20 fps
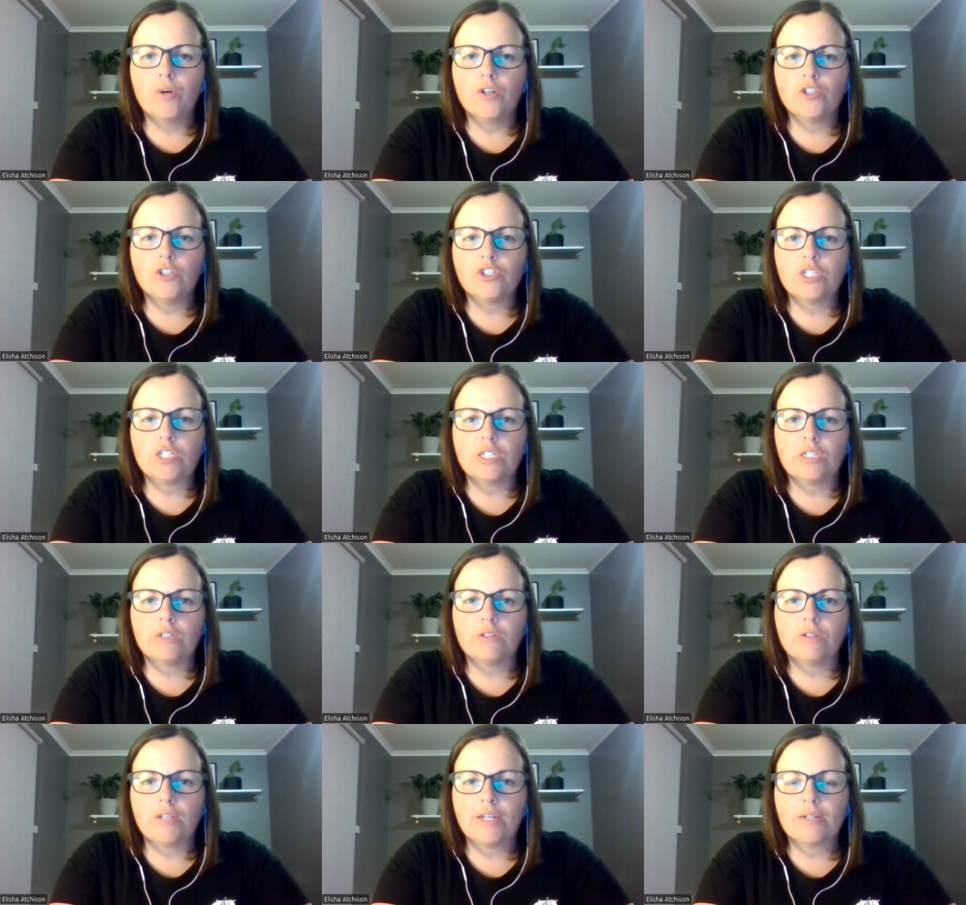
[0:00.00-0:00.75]
poaching,
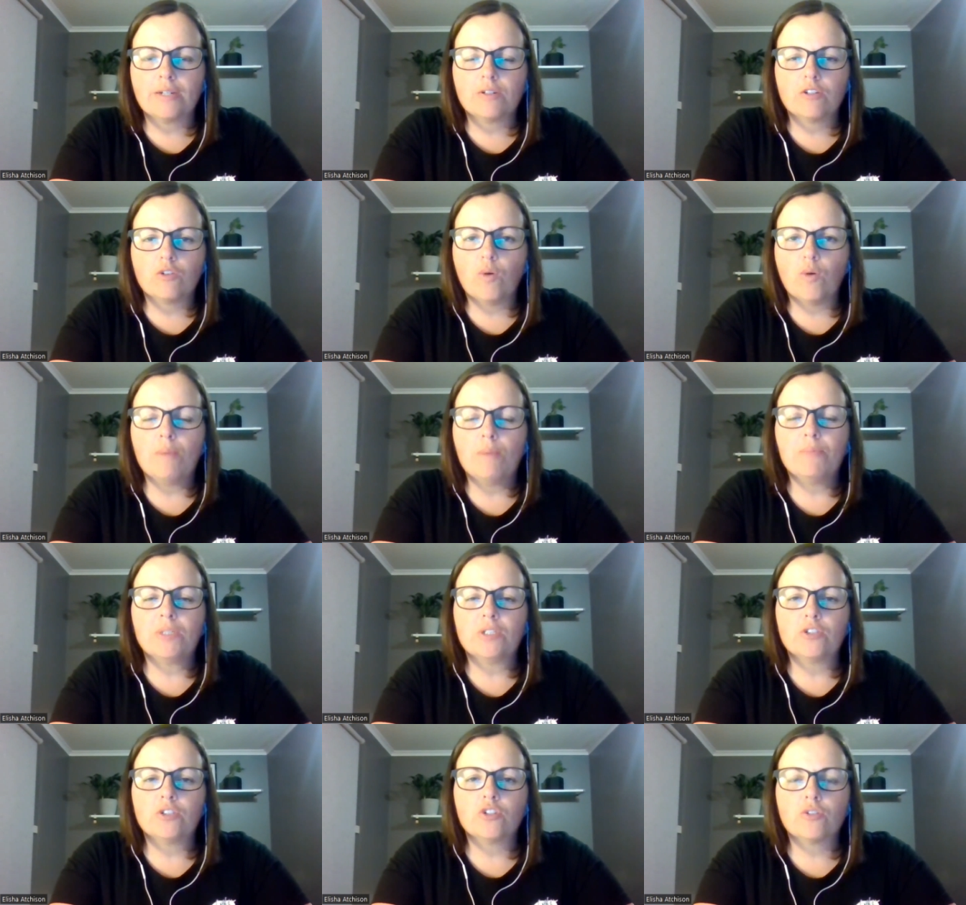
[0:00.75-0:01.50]
like quite
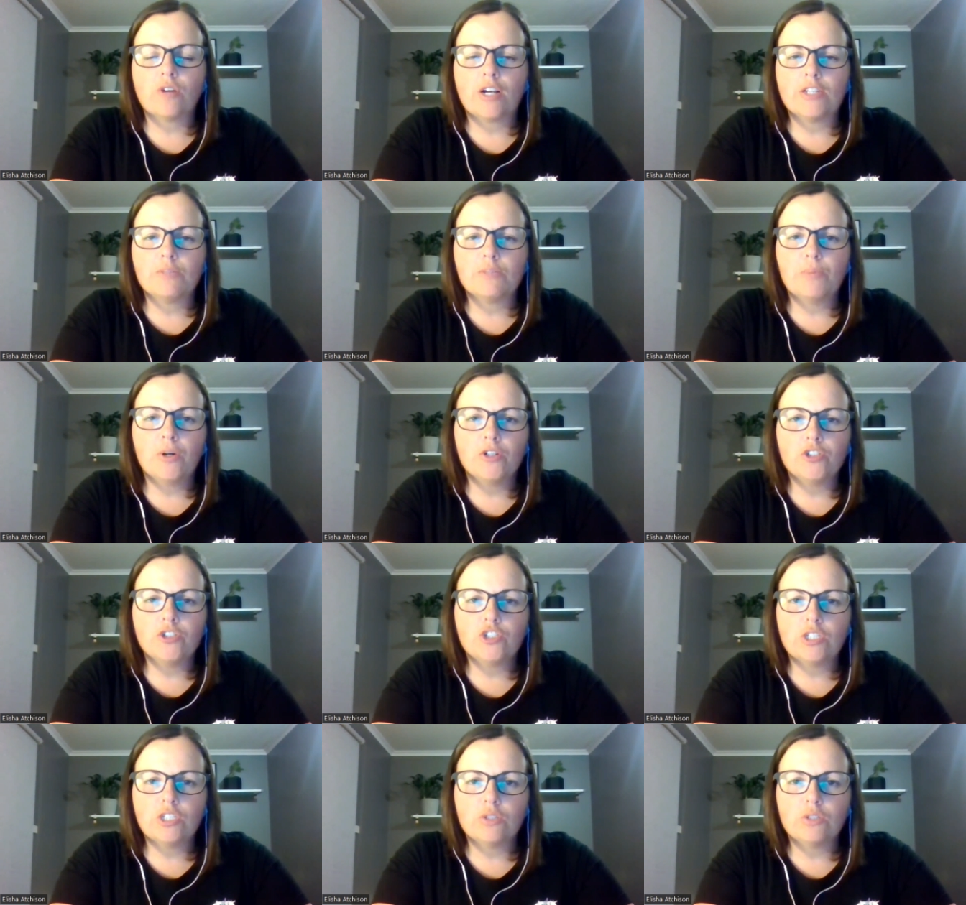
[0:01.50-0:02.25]
militarized
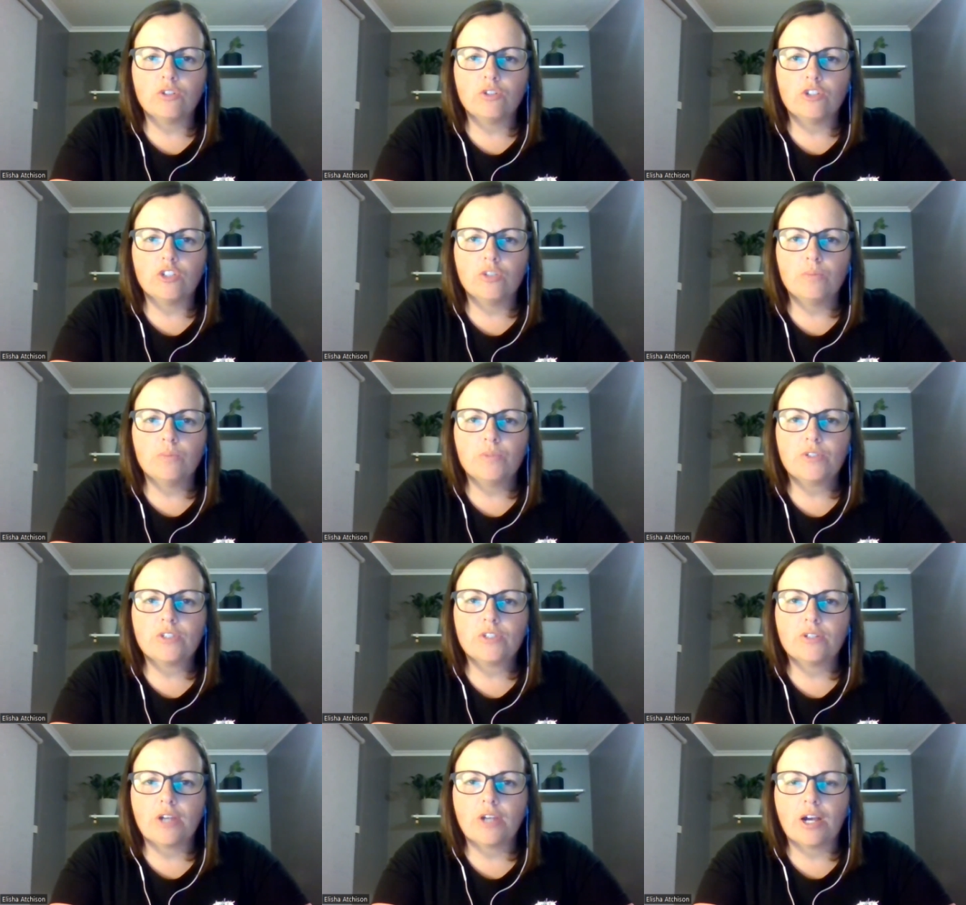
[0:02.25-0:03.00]
poaching
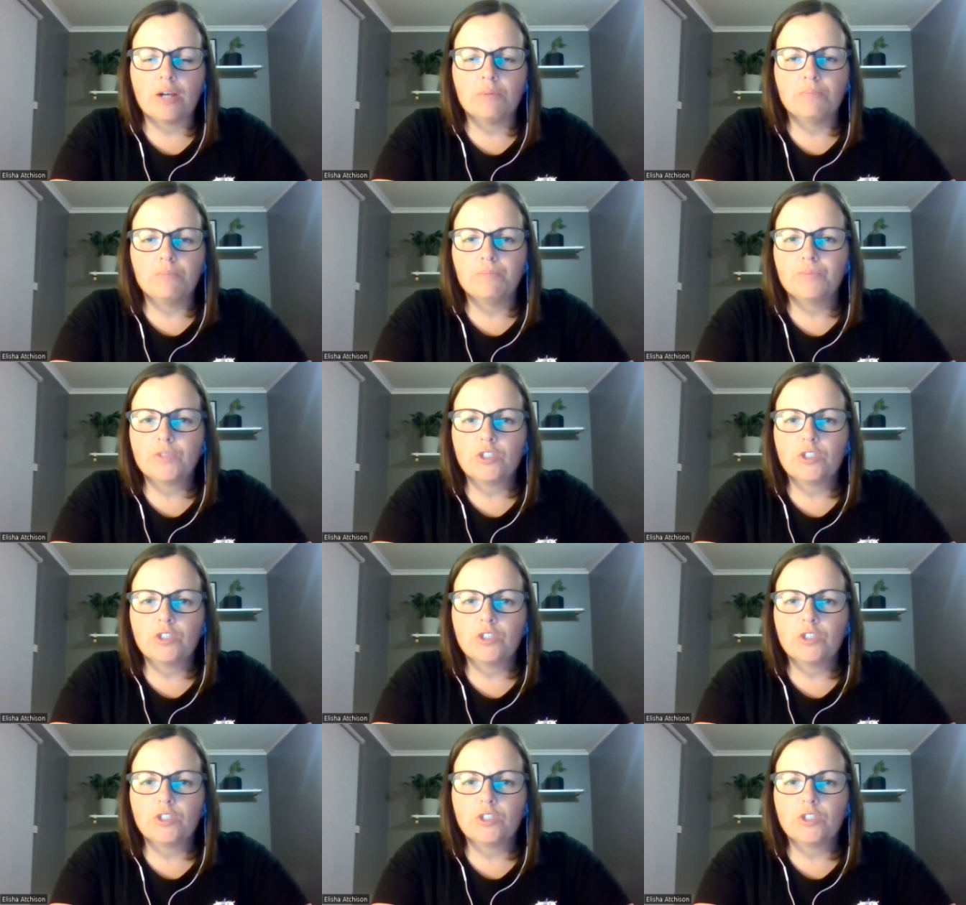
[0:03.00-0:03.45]
groups, um,